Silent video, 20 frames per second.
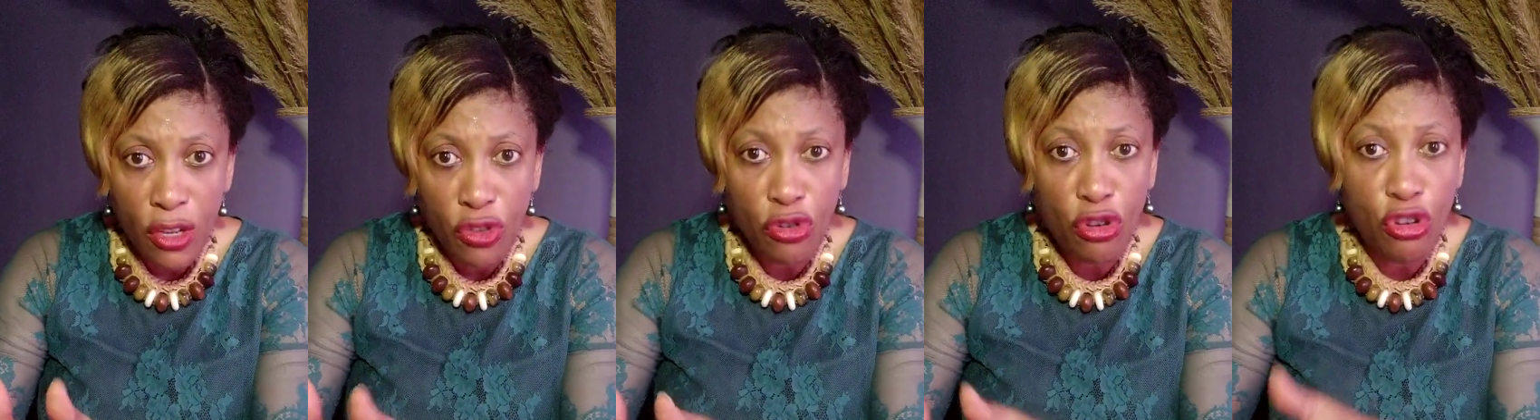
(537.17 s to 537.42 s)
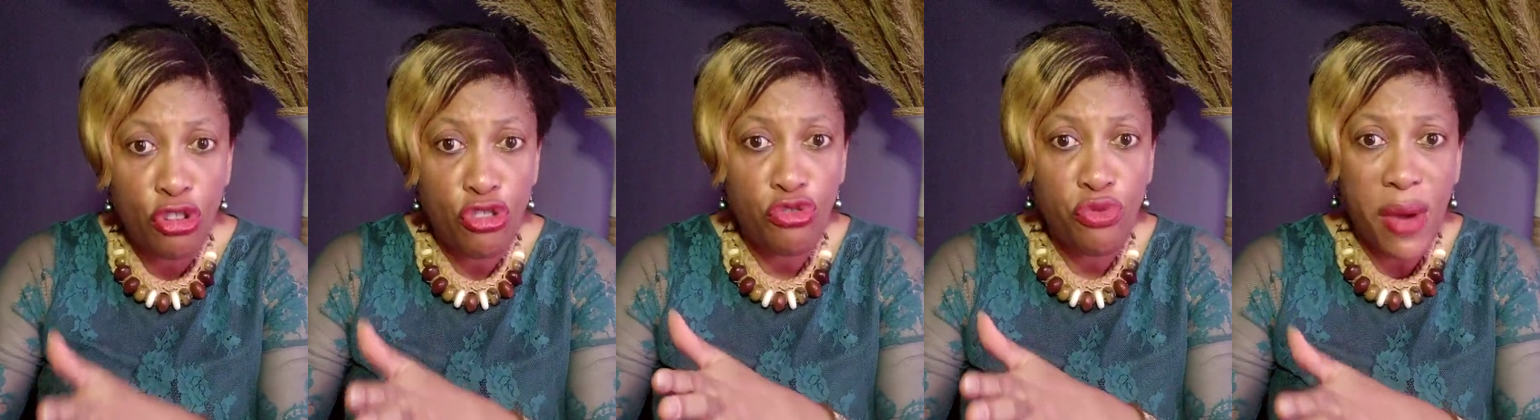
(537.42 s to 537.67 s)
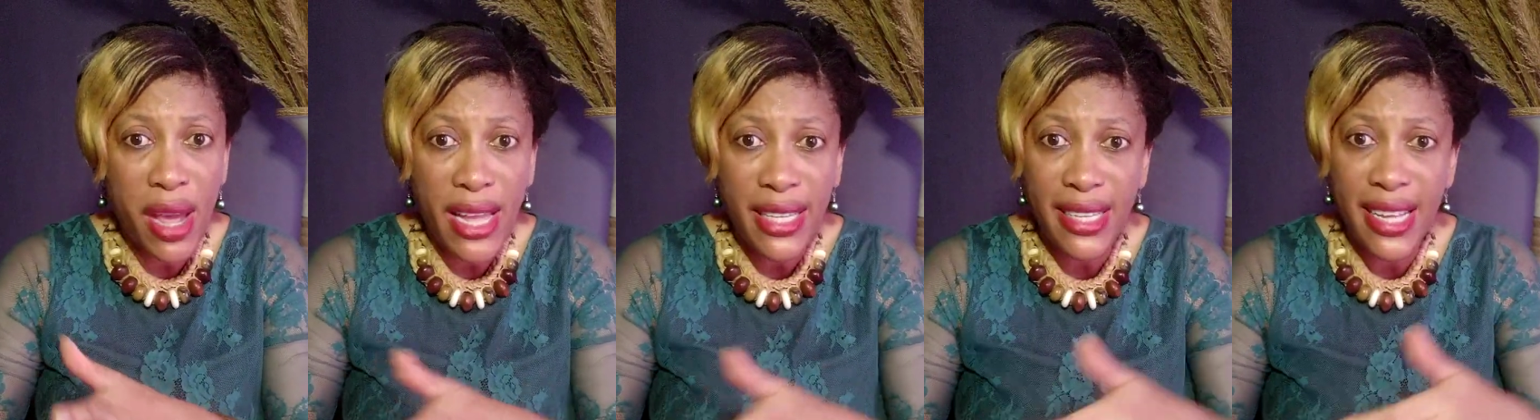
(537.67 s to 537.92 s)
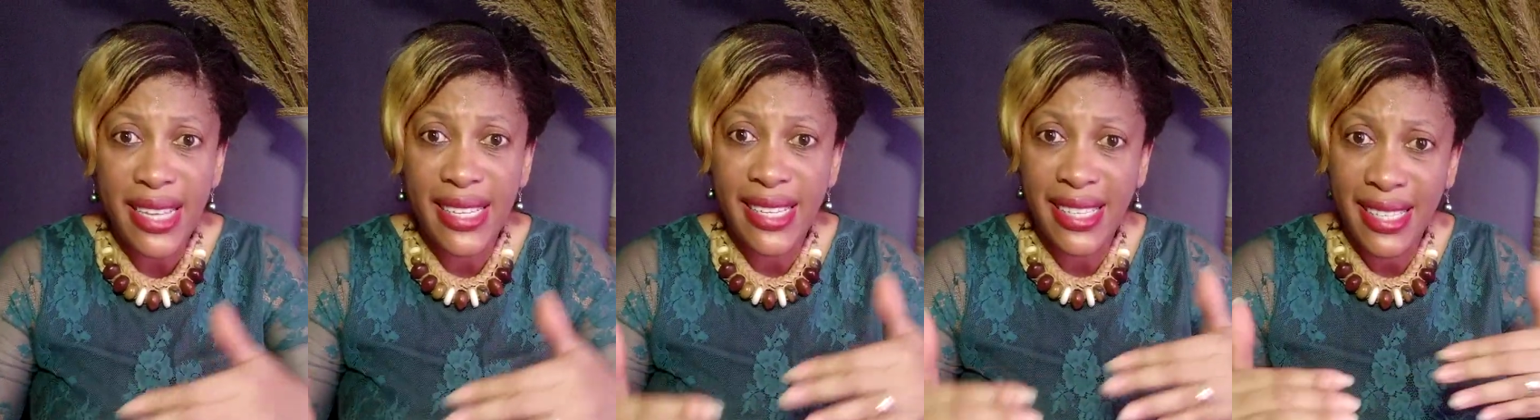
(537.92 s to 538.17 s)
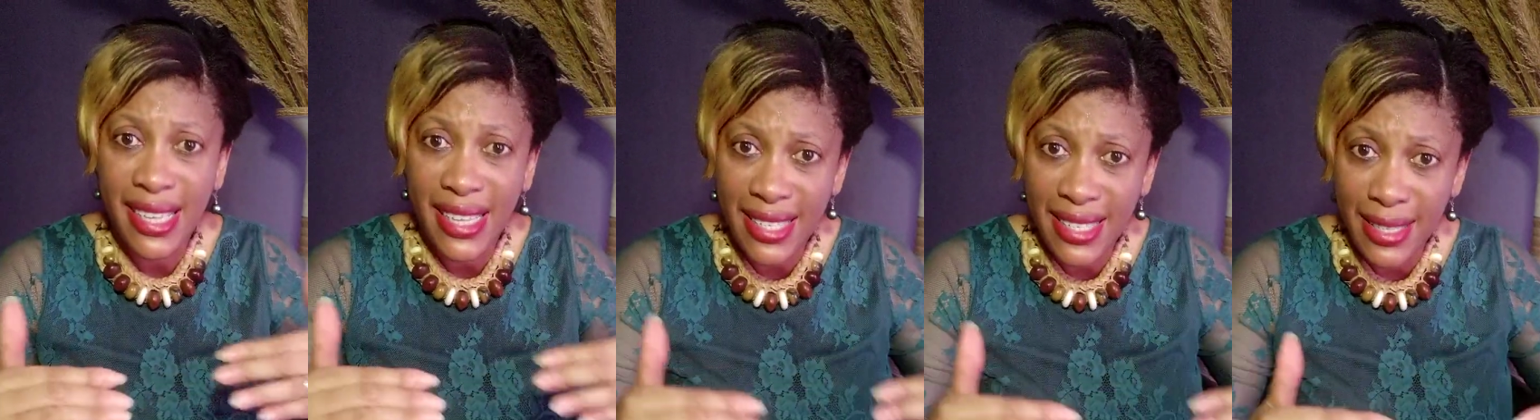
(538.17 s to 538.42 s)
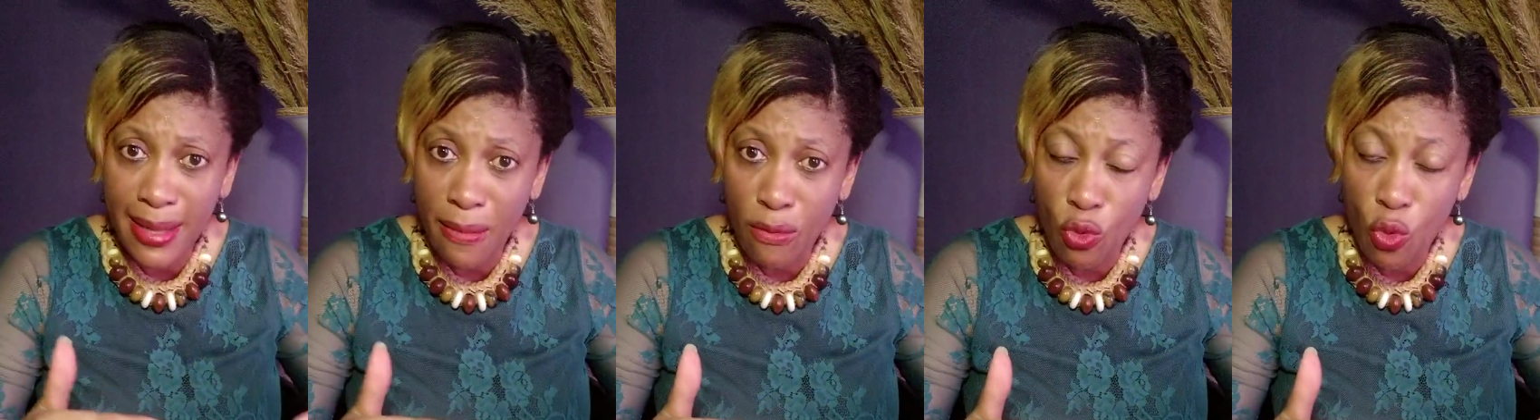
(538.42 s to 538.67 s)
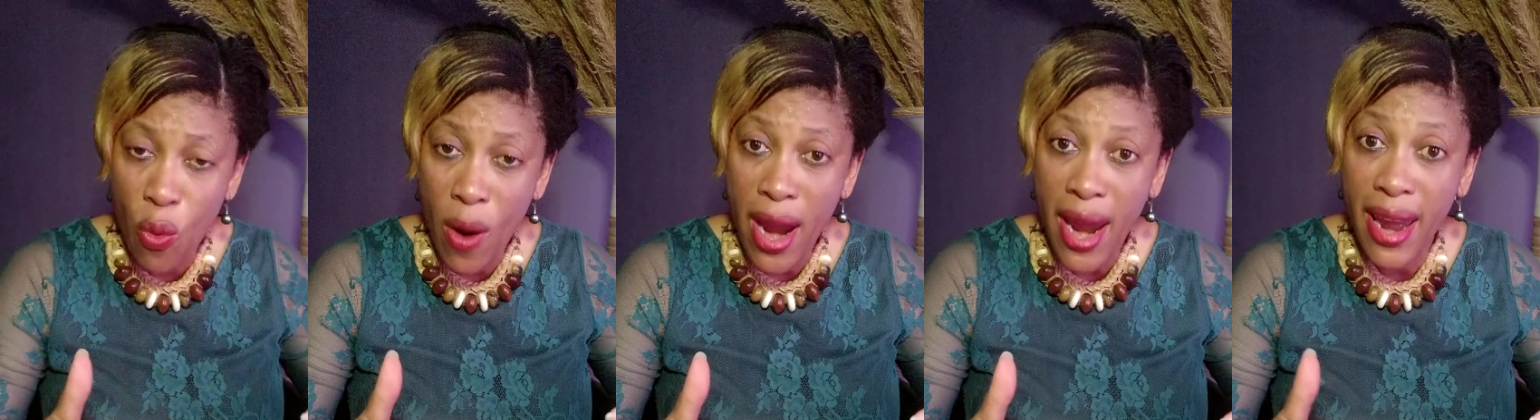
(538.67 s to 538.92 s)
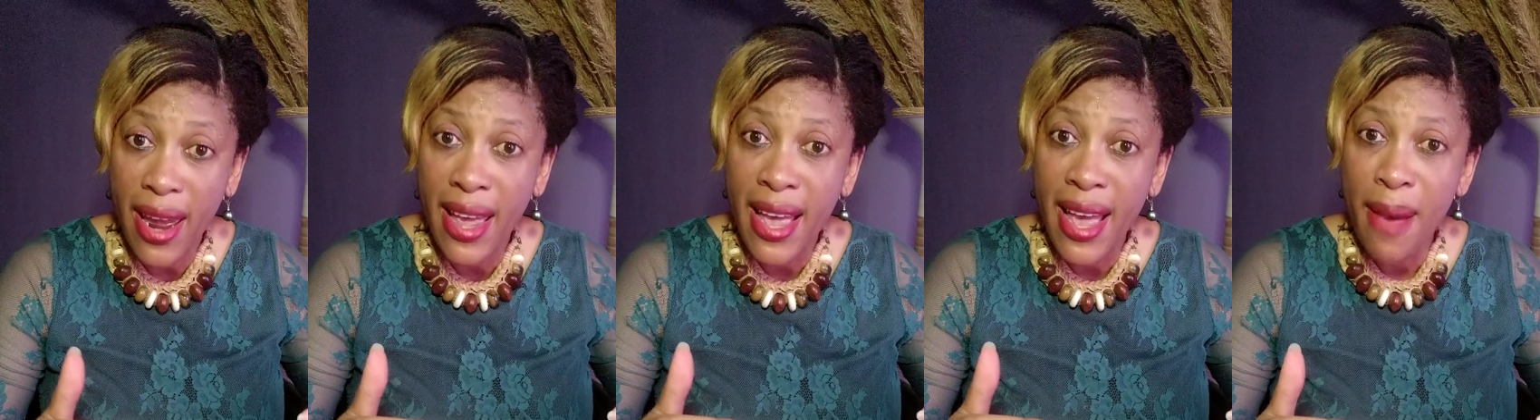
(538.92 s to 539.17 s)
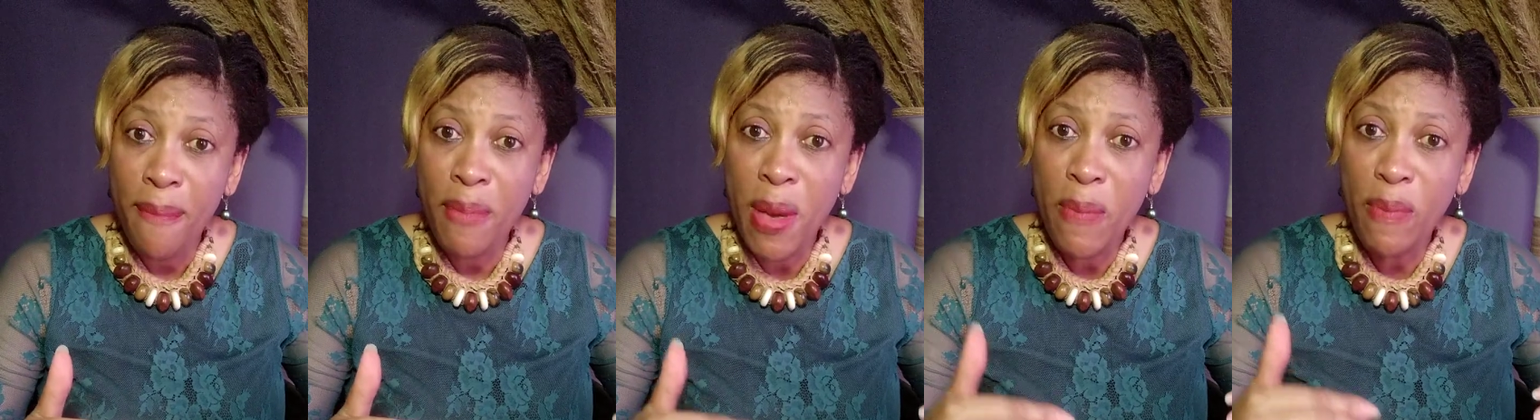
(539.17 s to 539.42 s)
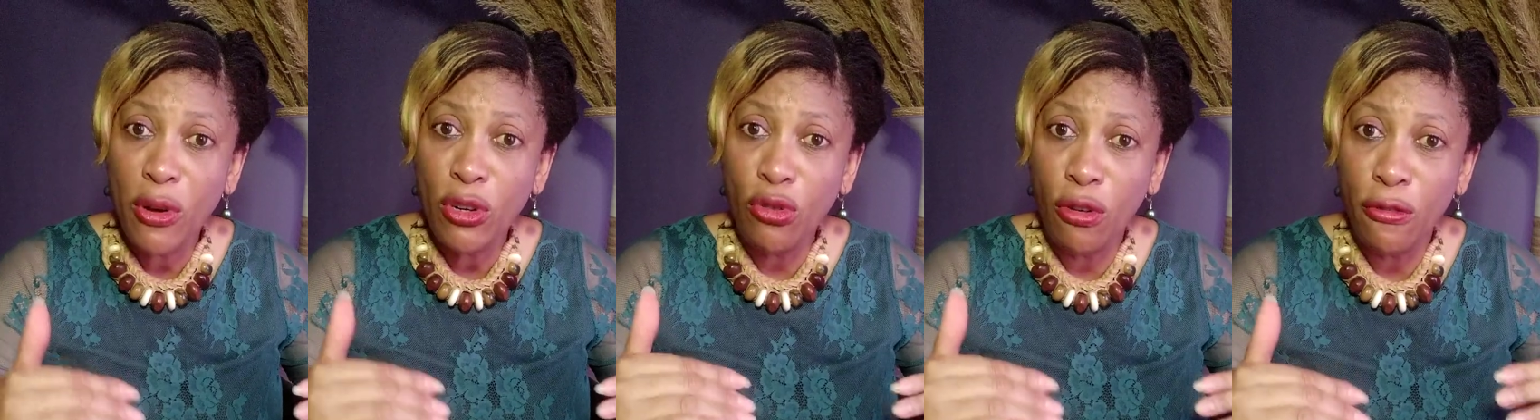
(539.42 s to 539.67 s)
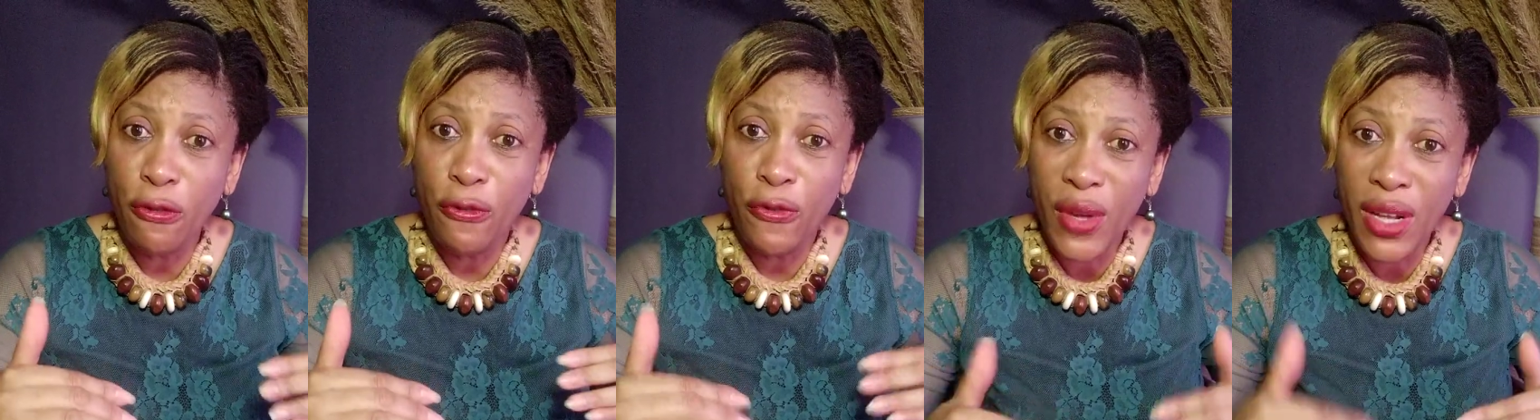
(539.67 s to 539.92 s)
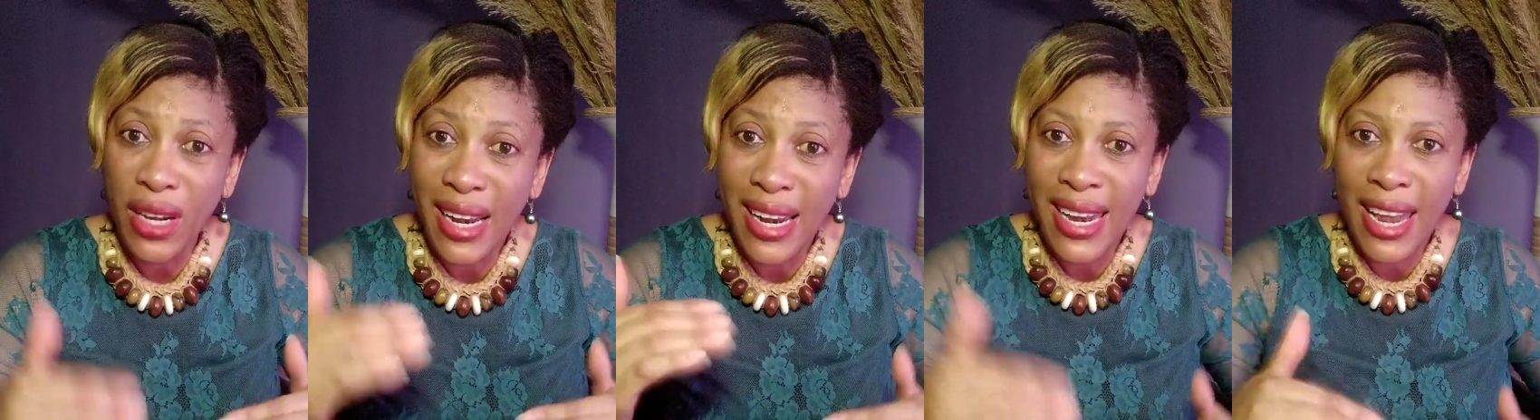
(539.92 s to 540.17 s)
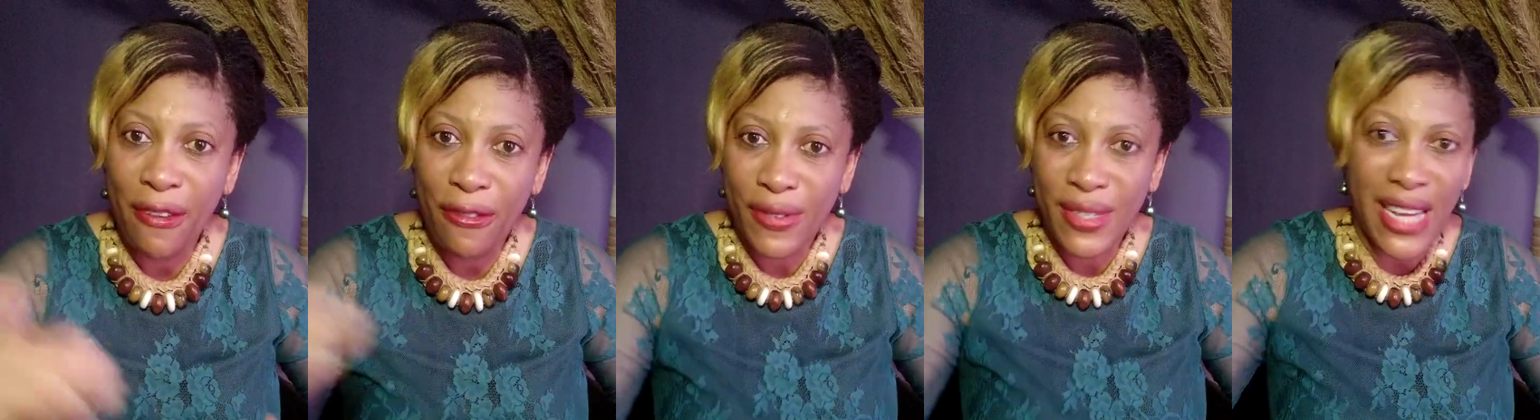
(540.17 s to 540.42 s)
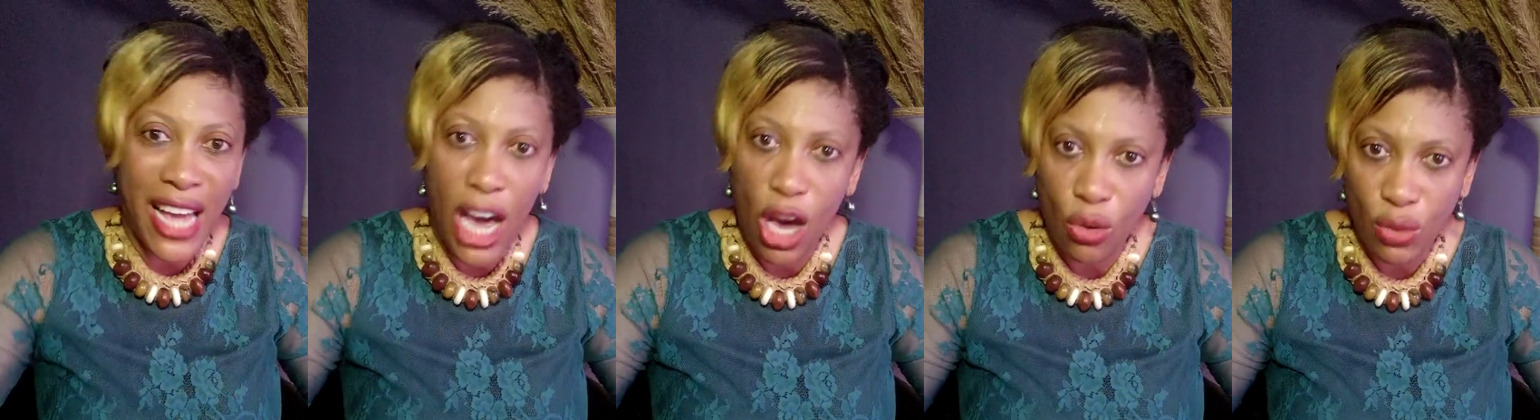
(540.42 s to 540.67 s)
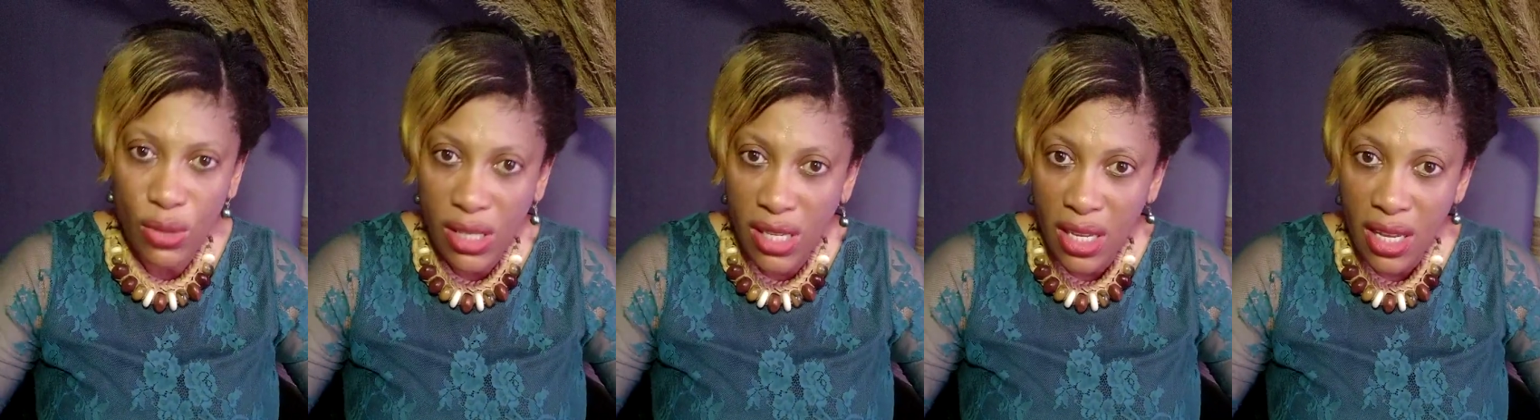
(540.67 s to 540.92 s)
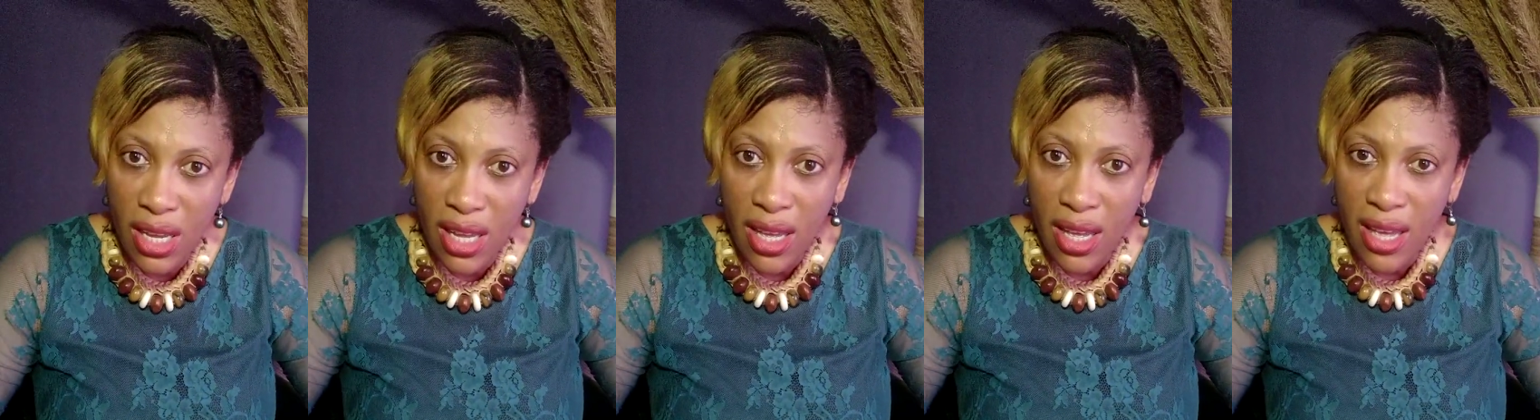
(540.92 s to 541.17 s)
You create a system where people don't feel left out.